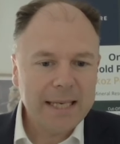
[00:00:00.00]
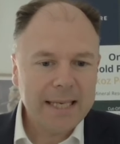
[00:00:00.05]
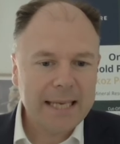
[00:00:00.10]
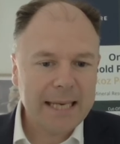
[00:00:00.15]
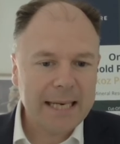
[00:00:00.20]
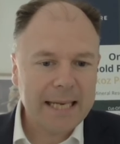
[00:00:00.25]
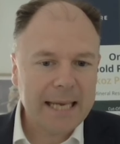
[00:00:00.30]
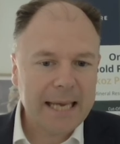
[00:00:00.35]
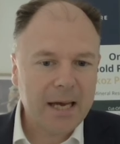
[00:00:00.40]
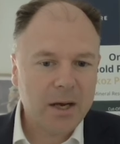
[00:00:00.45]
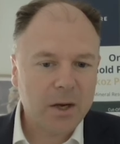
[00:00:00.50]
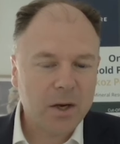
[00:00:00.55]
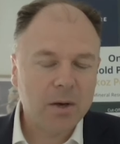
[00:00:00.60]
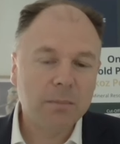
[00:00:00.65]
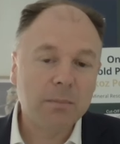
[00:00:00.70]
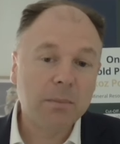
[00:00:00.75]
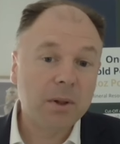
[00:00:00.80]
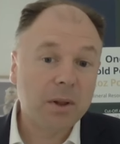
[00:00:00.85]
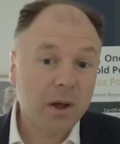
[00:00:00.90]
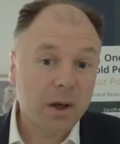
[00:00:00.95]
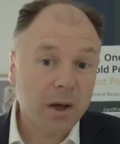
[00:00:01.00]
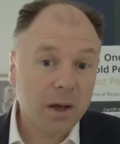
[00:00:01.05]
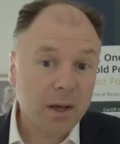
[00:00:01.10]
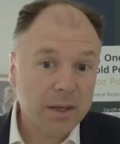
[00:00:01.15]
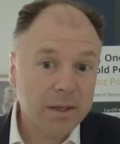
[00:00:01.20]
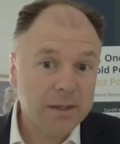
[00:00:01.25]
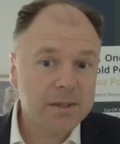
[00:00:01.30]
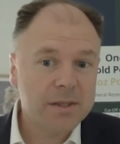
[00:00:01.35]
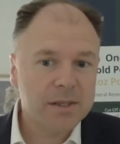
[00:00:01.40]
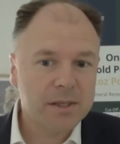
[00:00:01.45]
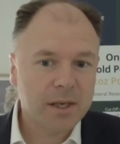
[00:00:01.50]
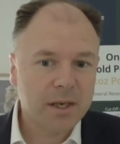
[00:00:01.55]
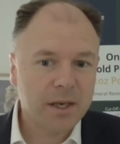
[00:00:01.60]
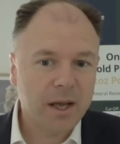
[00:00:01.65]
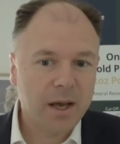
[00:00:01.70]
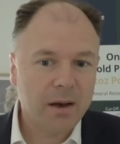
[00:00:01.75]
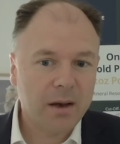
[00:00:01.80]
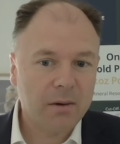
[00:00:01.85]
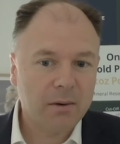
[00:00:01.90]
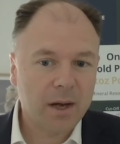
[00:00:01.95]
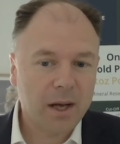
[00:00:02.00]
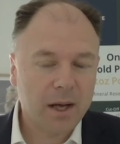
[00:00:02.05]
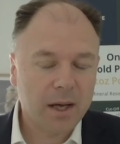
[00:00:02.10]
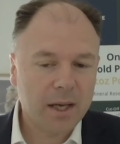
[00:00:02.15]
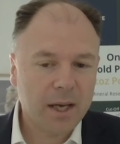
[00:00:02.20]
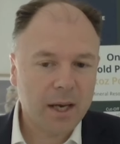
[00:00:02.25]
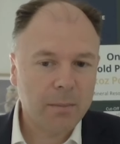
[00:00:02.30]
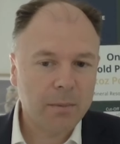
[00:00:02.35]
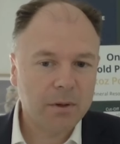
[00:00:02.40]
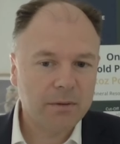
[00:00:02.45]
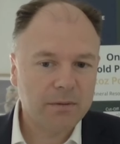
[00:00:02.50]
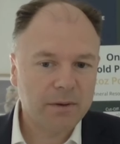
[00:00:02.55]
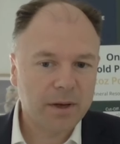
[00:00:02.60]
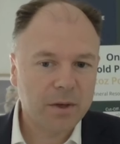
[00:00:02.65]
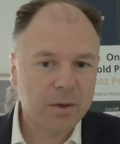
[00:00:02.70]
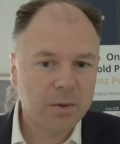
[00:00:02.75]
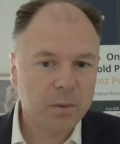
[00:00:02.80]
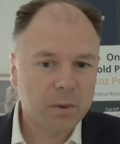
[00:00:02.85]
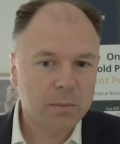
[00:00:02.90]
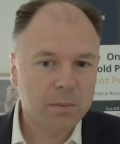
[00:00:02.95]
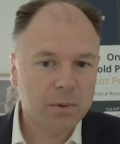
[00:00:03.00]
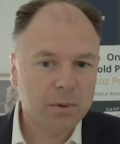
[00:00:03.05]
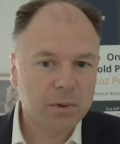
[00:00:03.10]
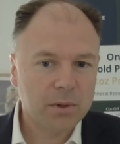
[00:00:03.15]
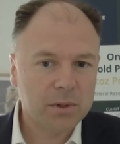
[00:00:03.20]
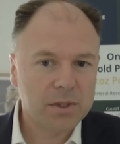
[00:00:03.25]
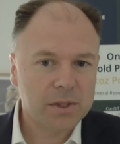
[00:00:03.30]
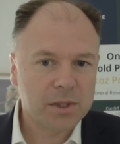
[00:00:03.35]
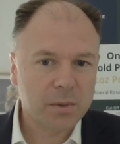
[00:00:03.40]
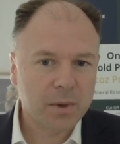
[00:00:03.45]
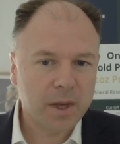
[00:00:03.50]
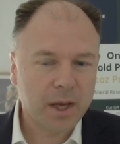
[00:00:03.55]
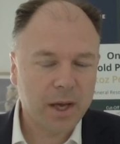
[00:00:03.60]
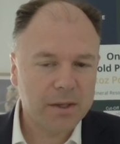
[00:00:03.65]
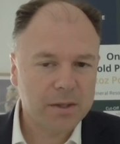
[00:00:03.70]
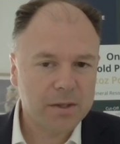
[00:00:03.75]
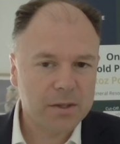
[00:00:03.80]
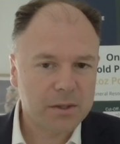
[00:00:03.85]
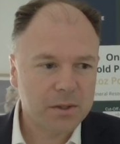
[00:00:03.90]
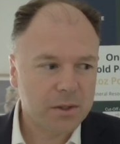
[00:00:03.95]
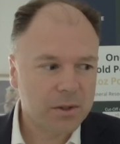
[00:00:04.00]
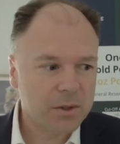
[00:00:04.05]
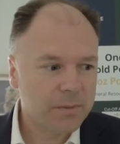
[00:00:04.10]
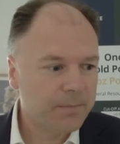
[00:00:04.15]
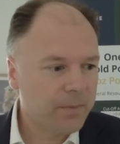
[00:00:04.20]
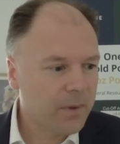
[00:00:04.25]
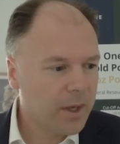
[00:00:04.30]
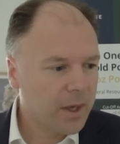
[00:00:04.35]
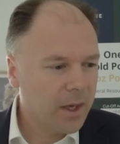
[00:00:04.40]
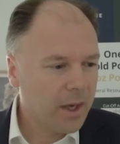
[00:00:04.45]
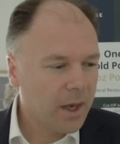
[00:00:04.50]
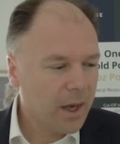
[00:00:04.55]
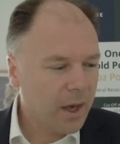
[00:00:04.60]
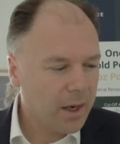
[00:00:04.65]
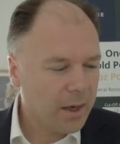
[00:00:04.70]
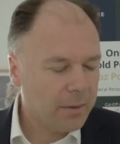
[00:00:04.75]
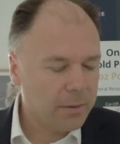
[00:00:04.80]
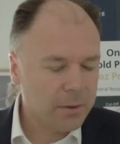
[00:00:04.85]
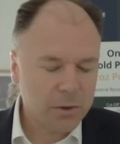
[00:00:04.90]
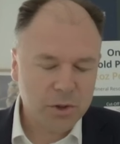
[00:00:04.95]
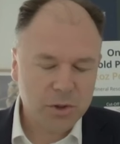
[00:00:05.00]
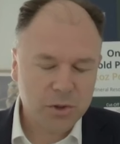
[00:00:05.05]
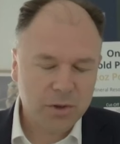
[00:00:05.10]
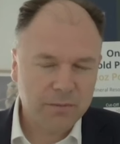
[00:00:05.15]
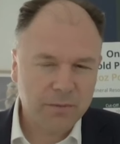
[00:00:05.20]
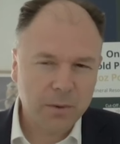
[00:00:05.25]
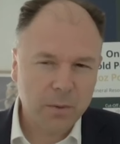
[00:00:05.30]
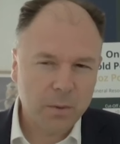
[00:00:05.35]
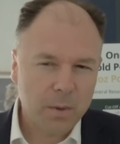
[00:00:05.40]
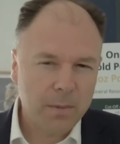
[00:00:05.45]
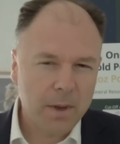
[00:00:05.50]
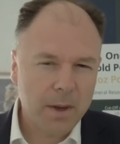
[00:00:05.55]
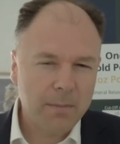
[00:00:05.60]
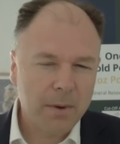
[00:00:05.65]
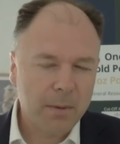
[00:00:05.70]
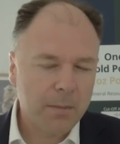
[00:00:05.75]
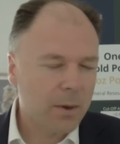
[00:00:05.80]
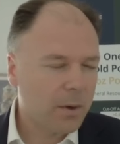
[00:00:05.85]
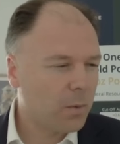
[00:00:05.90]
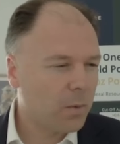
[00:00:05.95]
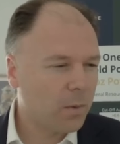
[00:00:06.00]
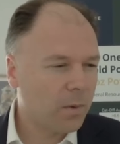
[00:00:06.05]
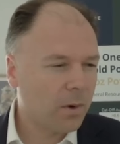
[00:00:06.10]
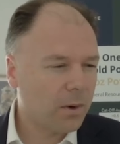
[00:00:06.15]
getting our compliance and our couple of annual reports that we had to do, and I'm not sure if you remember, but